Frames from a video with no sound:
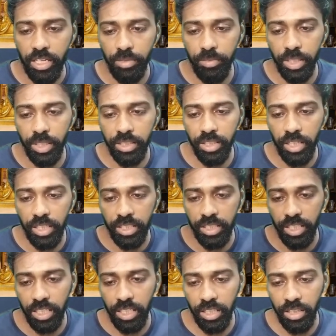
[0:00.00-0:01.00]
Bandar
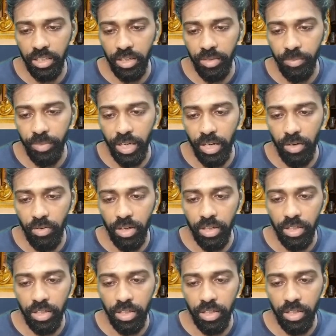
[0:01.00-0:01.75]
Seri Begawan.